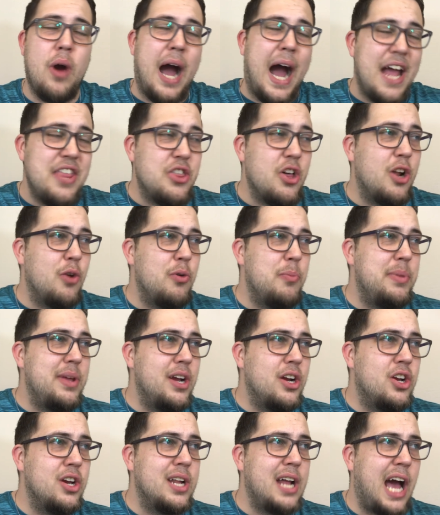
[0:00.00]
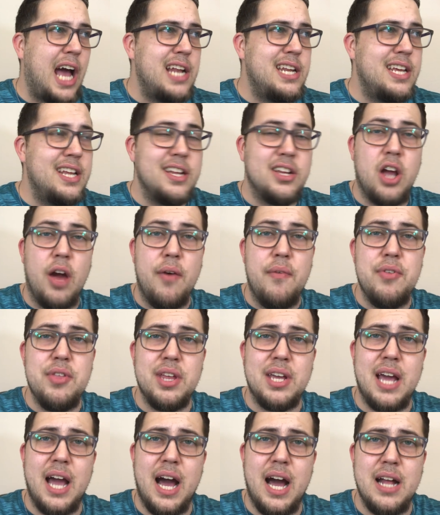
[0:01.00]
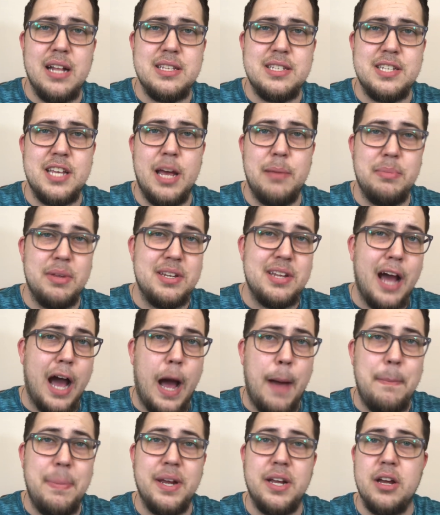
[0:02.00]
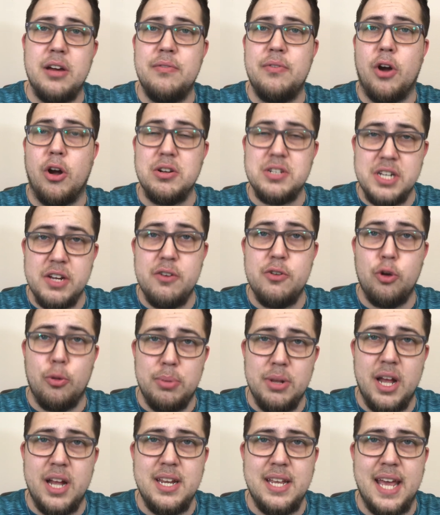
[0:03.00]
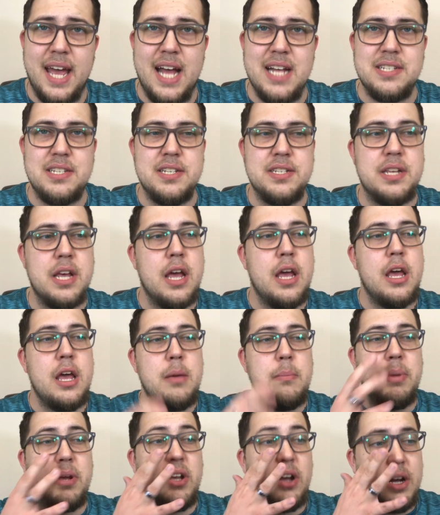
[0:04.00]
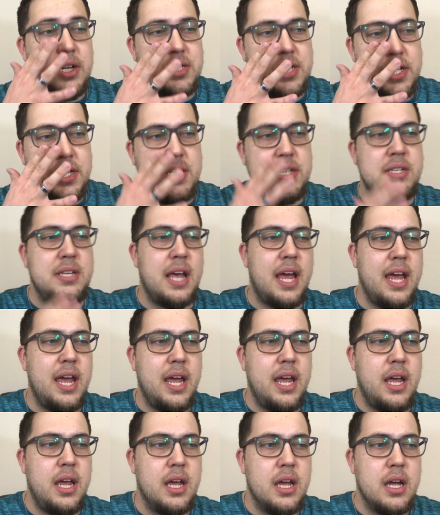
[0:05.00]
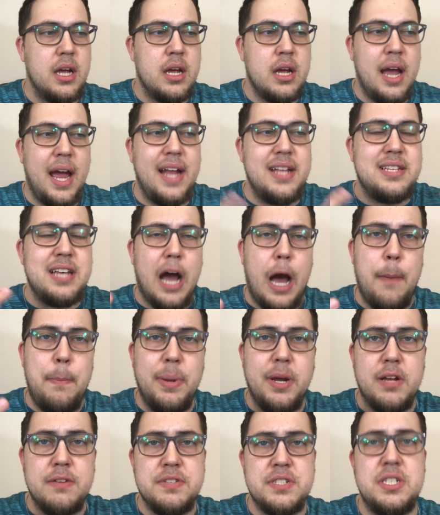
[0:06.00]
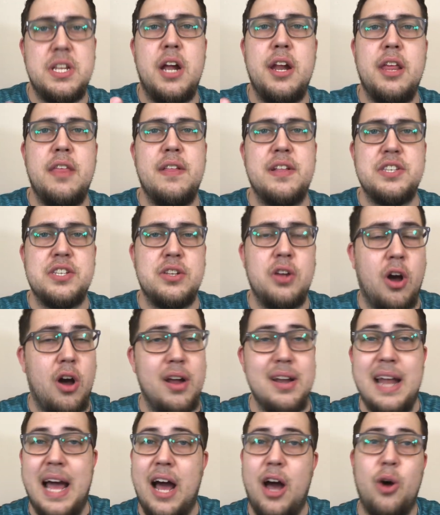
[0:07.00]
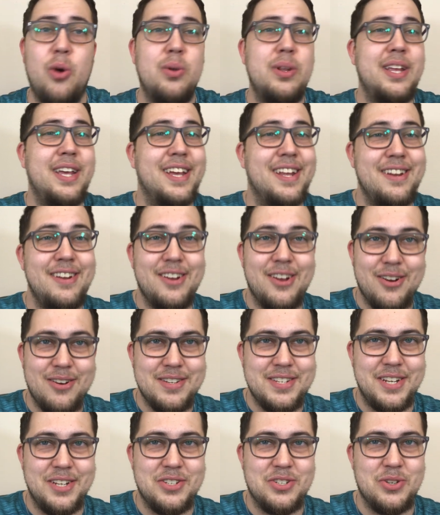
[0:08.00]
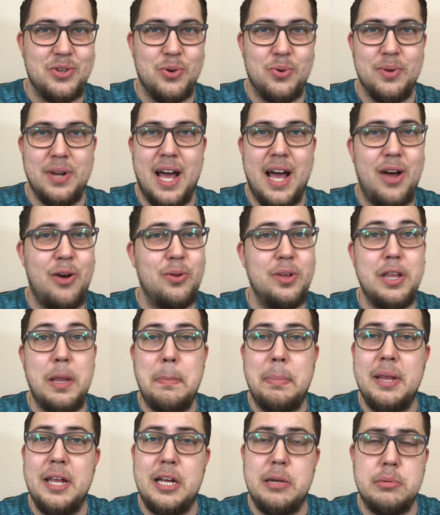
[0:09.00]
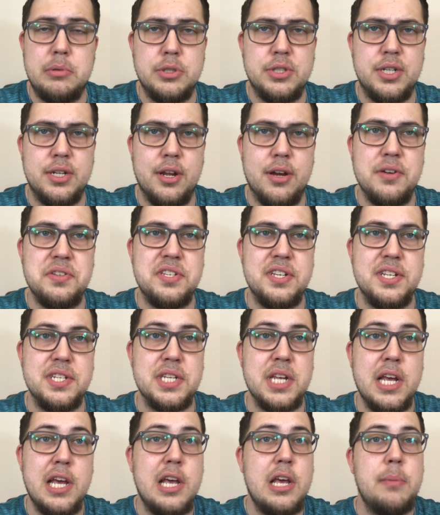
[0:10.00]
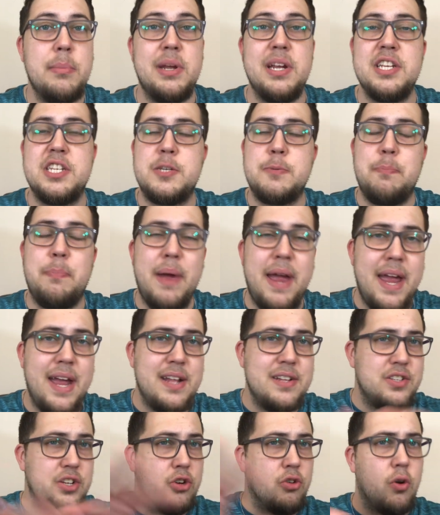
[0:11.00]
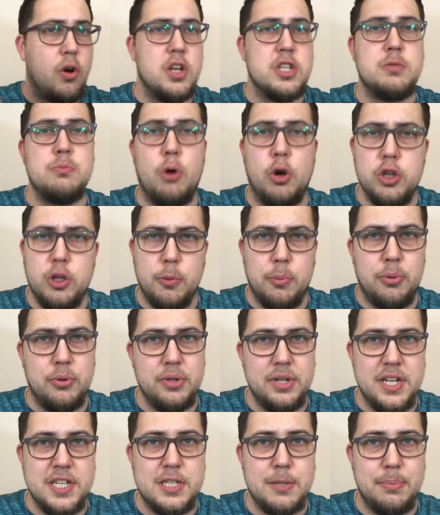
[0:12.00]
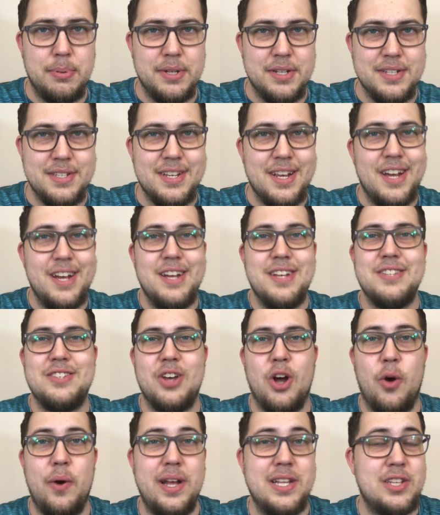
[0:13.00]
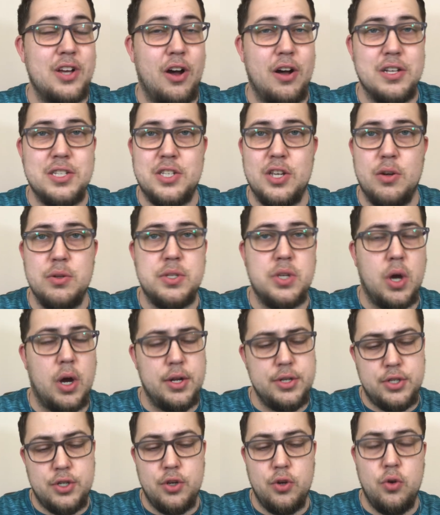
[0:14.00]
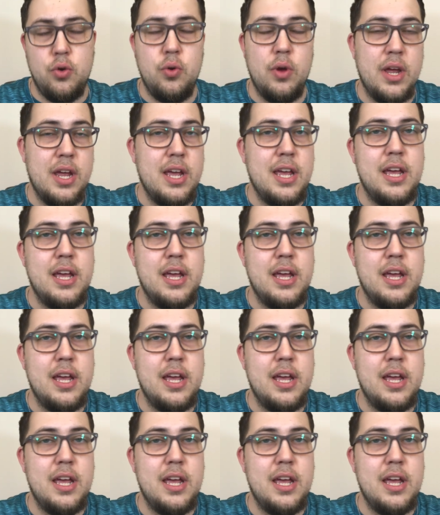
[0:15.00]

I thought it would be a good idea to cover the topic of arterial blood gases, because this is a topic of study that's taught not only in nursing school, not only applicable to nurses, but it spans across multiple disciplines. So it's also taught to